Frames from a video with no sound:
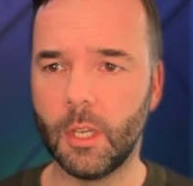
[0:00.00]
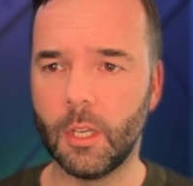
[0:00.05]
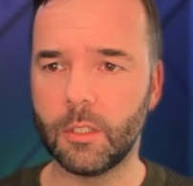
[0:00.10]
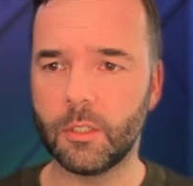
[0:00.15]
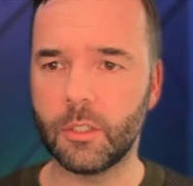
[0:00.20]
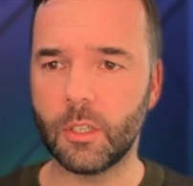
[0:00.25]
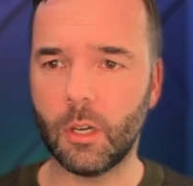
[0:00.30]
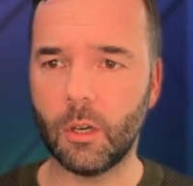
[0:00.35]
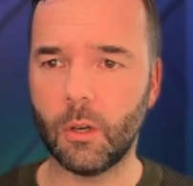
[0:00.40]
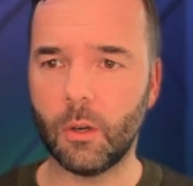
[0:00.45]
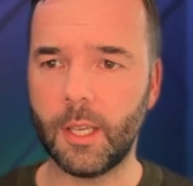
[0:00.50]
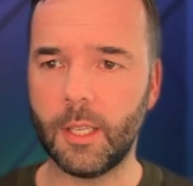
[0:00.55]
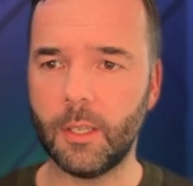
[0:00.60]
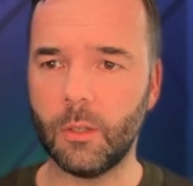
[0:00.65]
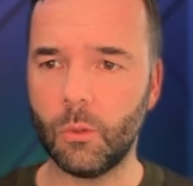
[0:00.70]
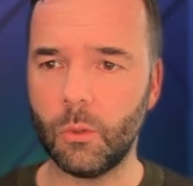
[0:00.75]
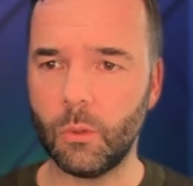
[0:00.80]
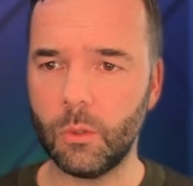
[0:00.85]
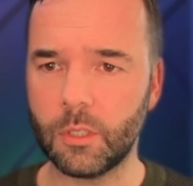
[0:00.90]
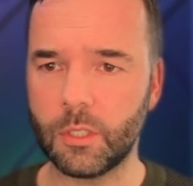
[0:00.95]
So in
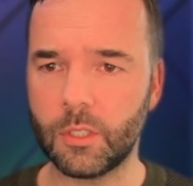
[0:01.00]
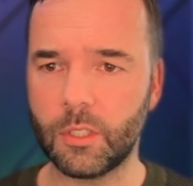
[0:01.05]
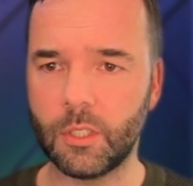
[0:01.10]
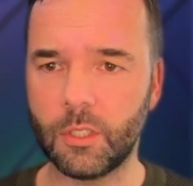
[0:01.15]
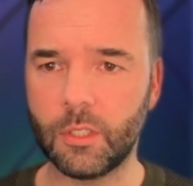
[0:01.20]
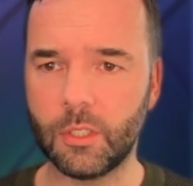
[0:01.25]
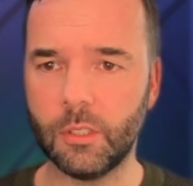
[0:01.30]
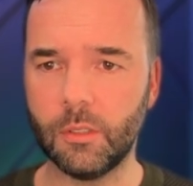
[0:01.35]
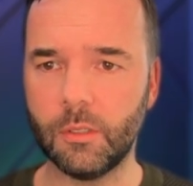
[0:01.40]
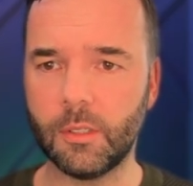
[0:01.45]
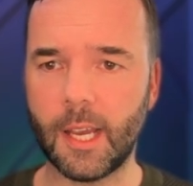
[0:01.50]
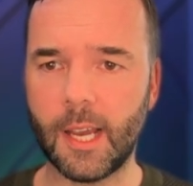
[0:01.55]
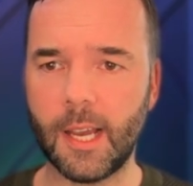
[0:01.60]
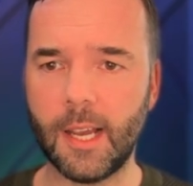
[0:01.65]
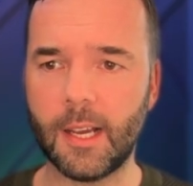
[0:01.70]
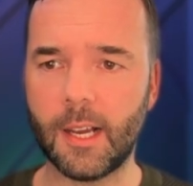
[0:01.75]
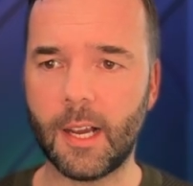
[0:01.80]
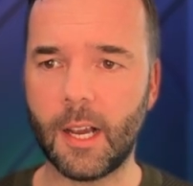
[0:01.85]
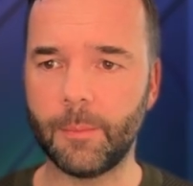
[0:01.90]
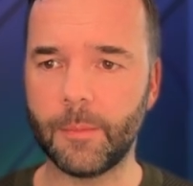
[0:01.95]
order to do
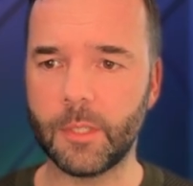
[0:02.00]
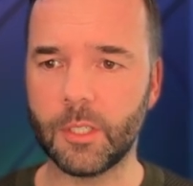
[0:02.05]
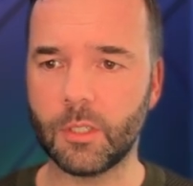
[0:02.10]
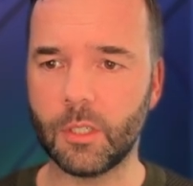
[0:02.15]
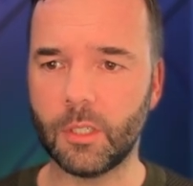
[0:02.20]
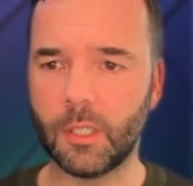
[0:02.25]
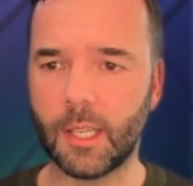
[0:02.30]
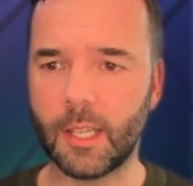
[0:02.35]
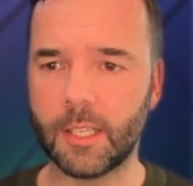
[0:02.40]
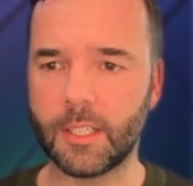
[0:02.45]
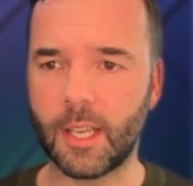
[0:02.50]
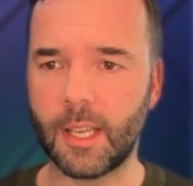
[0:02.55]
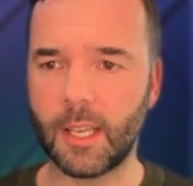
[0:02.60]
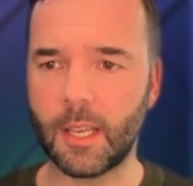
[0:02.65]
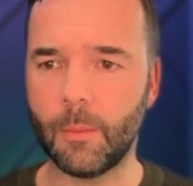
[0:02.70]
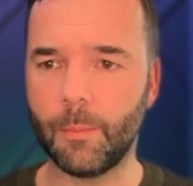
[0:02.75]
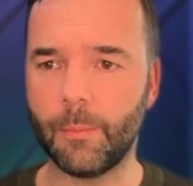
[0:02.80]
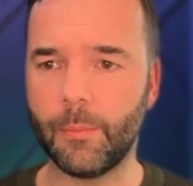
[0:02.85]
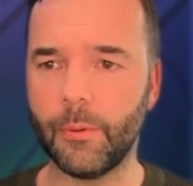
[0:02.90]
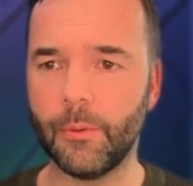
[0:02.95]
that, I'm just going to say
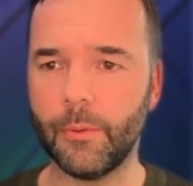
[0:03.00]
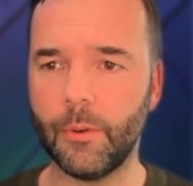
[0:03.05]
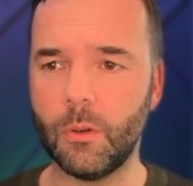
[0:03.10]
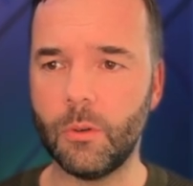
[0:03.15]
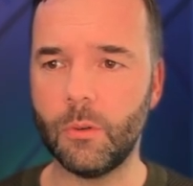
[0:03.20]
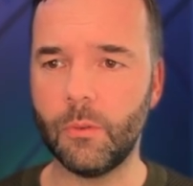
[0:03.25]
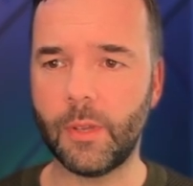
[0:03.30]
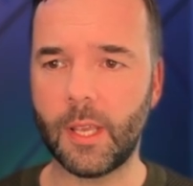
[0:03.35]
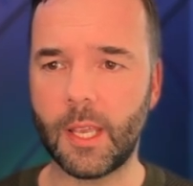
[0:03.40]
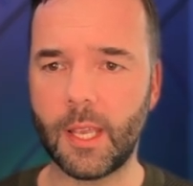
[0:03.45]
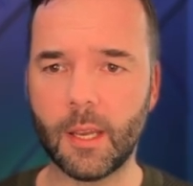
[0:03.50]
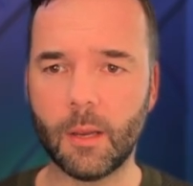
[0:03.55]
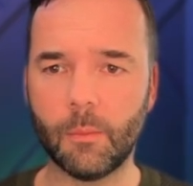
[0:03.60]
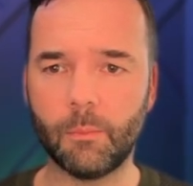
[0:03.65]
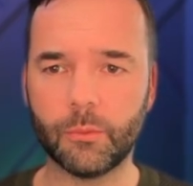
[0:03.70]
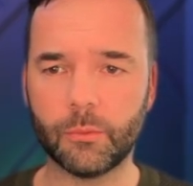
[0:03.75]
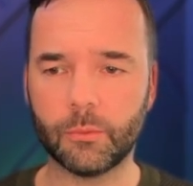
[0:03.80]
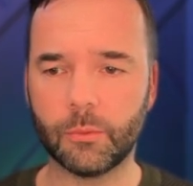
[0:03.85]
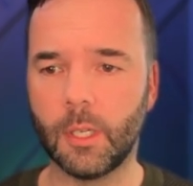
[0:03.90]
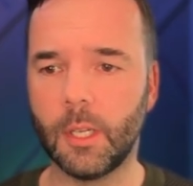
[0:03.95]
approve here,
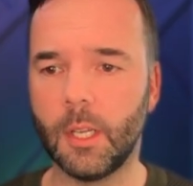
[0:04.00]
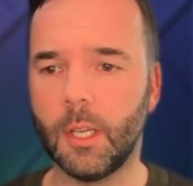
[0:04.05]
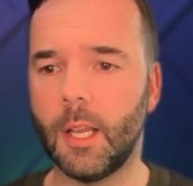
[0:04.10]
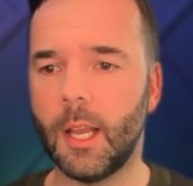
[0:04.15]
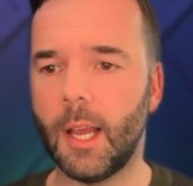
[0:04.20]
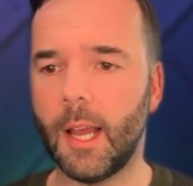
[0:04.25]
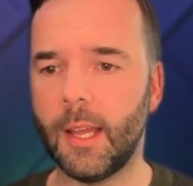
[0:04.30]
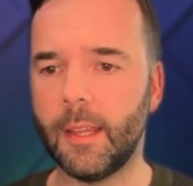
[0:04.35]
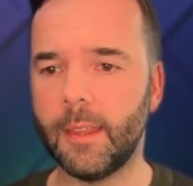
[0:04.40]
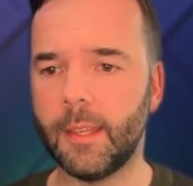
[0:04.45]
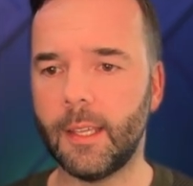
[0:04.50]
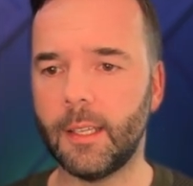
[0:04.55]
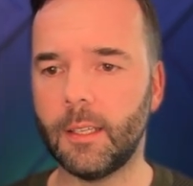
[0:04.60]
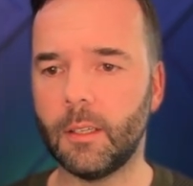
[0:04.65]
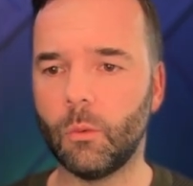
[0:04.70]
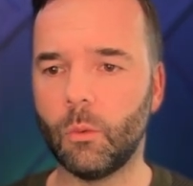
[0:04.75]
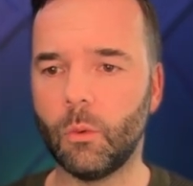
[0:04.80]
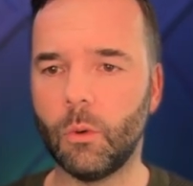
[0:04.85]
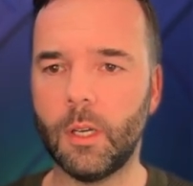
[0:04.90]
and then what